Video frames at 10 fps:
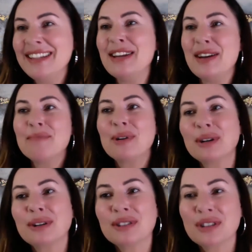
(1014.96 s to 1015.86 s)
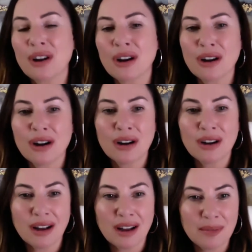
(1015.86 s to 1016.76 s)
Numbers
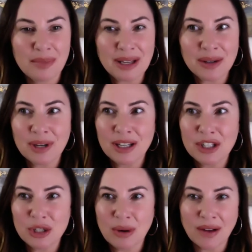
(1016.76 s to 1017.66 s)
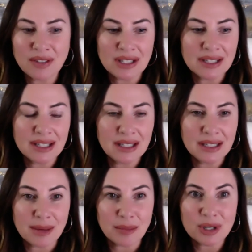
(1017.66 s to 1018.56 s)
are a big one. Do you often see
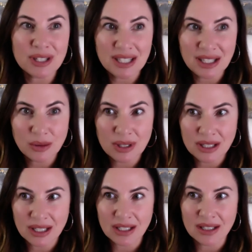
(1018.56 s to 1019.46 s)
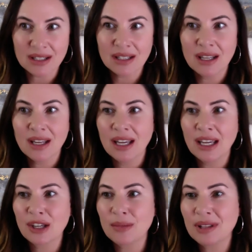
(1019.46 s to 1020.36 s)
number sequences?
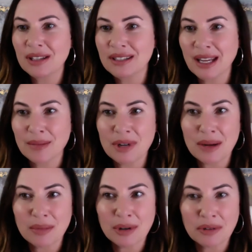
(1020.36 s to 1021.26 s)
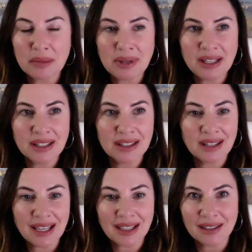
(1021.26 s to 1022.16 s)
It could be the same number repeated,
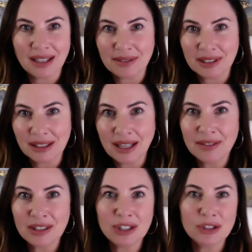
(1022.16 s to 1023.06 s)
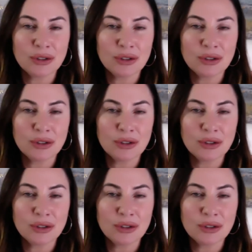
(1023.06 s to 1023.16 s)
like 1111,